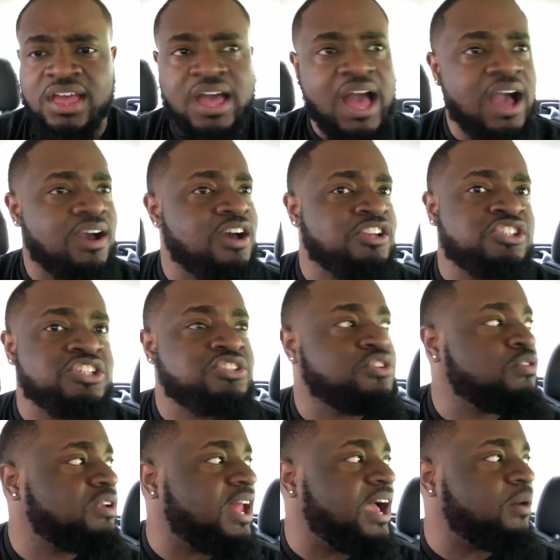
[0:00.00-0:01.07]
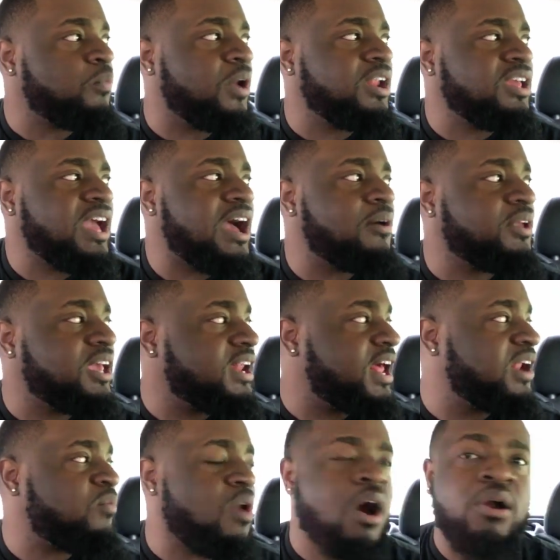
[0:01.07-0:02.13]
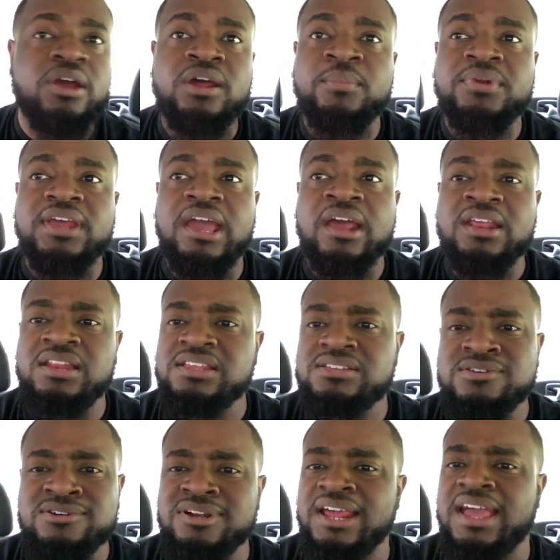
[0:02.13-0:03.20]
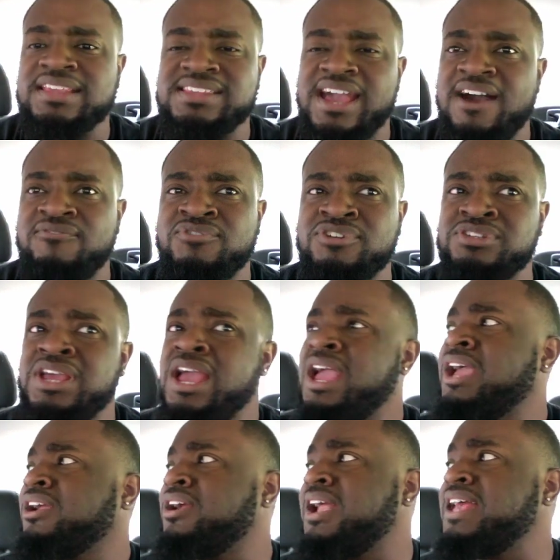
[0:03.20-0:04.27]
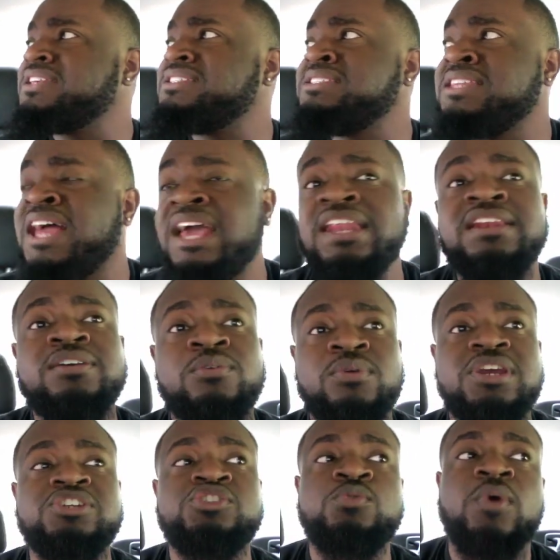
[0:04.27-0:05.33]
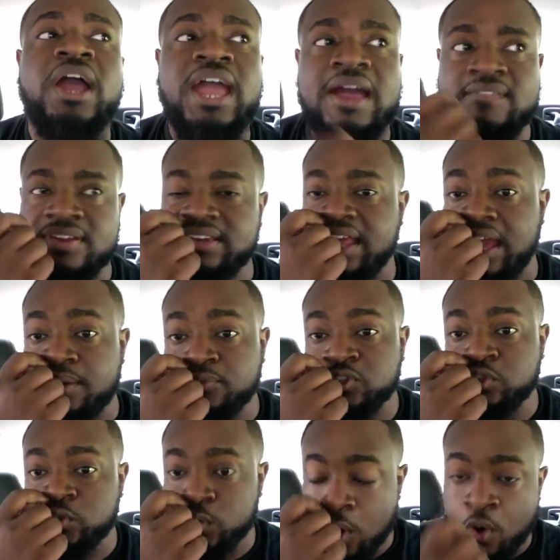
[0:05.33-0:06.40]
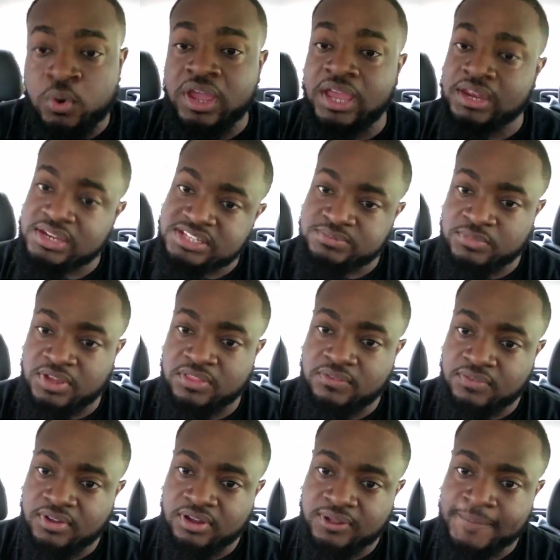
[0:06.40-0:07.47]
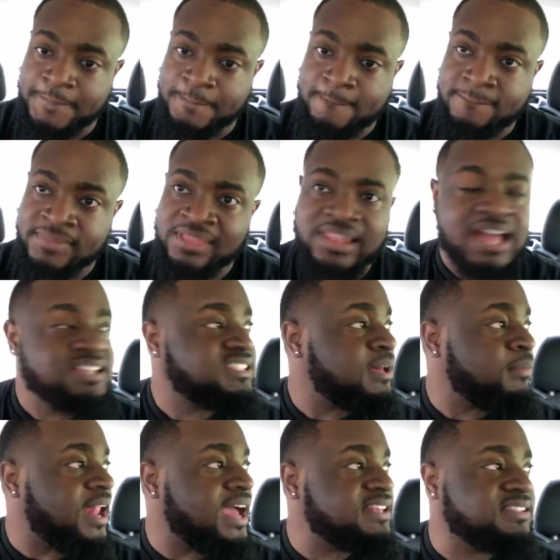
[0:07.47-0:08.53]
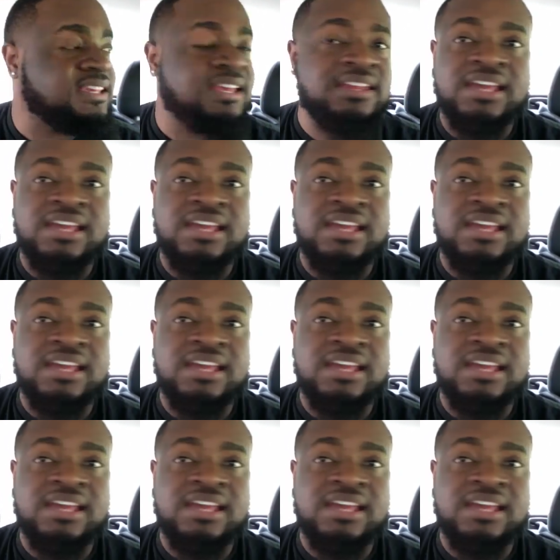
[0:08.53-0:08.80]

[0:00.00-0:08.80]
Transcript: I couldn't just do it. Like, what do y'all get out of walking up and down in these hood ass outfits? It's 90 degrees. You would have a damn stroke in this motherfucker. Like some light skinned